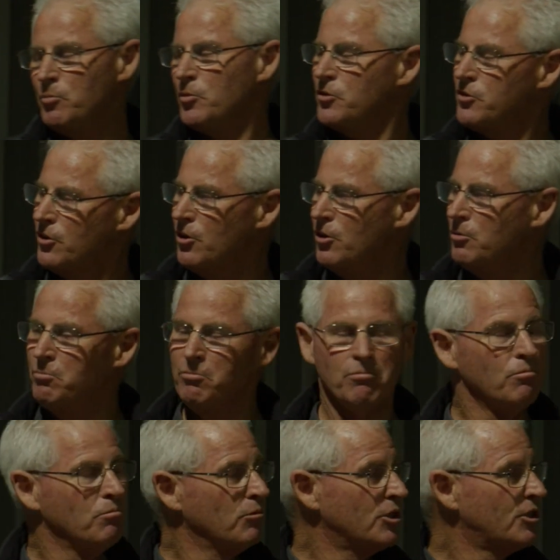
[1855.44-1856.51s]
to
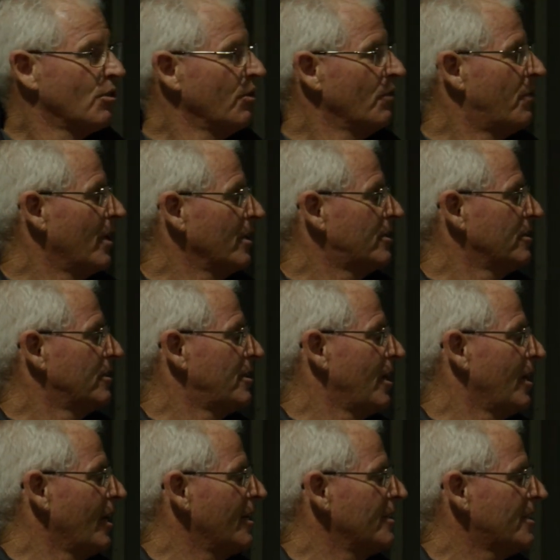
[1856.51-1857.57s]
restore the functions of our
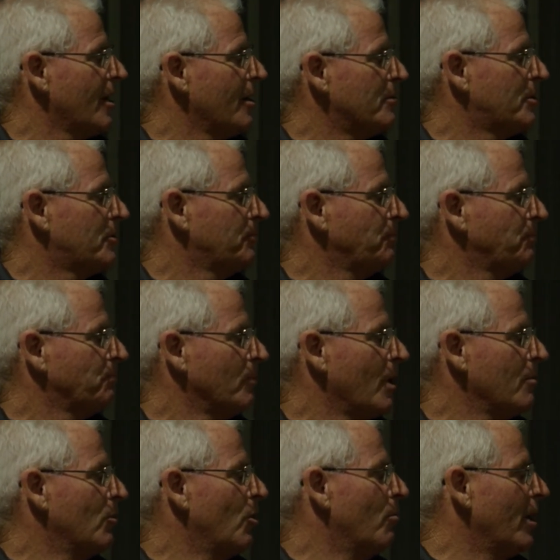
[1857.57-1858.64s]
landscapes,
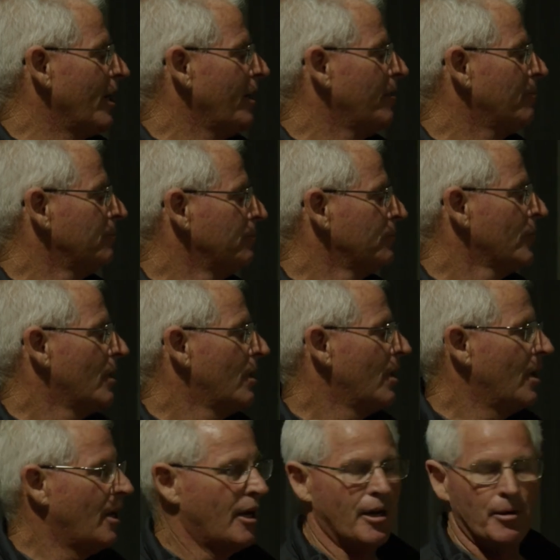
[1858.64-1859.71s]
make more money,
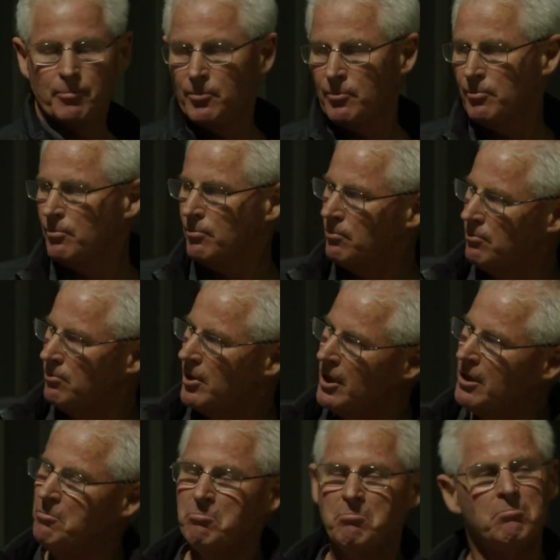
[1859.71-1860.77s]

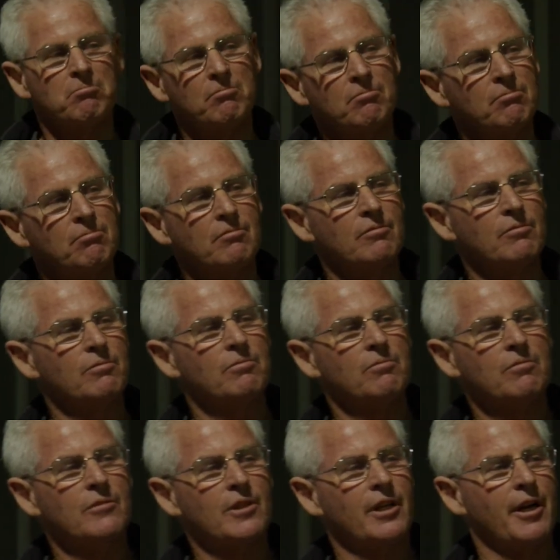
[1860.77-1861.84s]
and
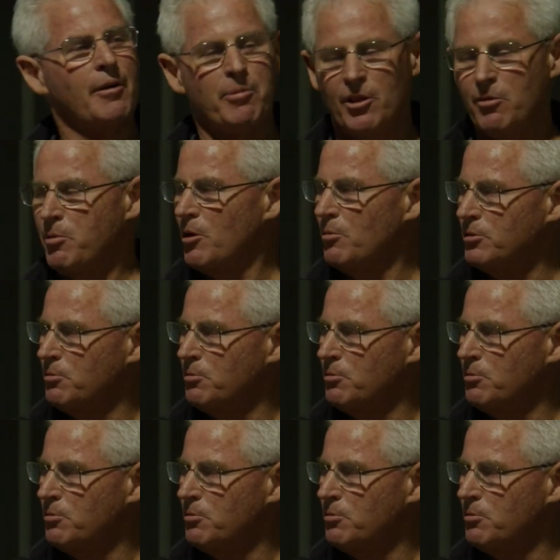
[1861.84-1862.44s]
clean up other people's